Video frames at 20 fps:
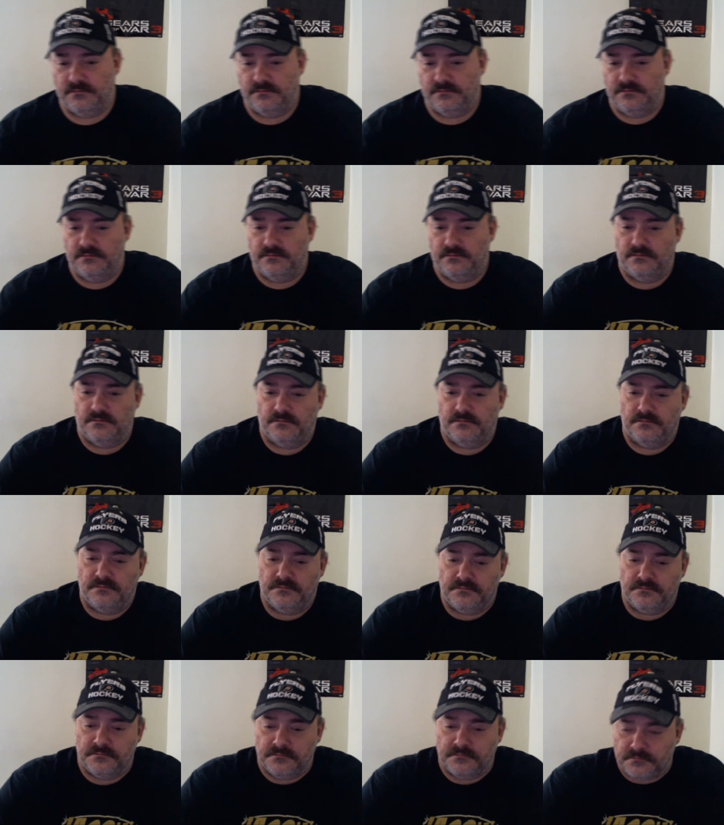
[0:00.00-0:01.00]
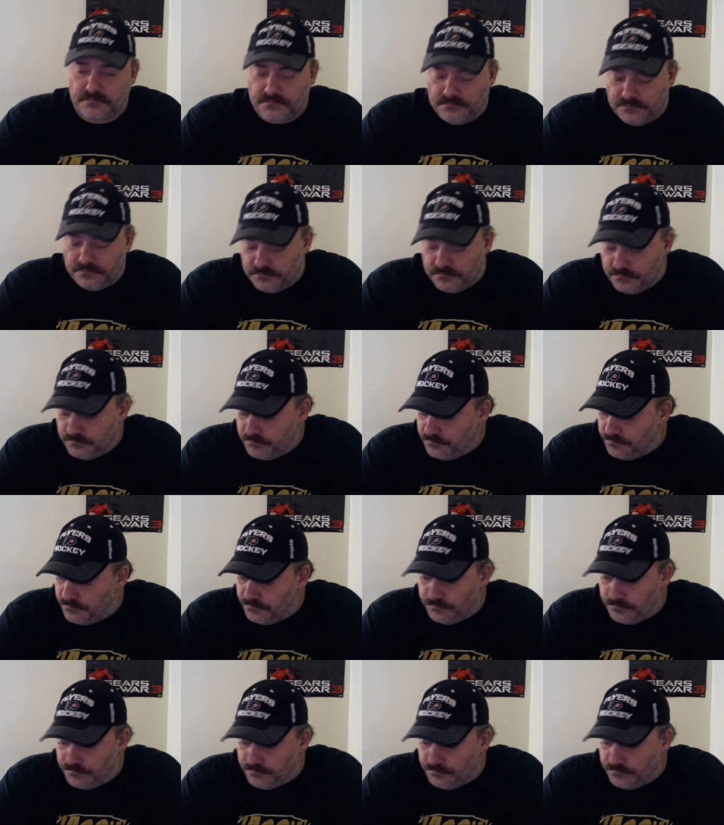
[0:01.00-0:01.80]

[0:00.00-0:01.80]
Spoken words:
Nobody speaks.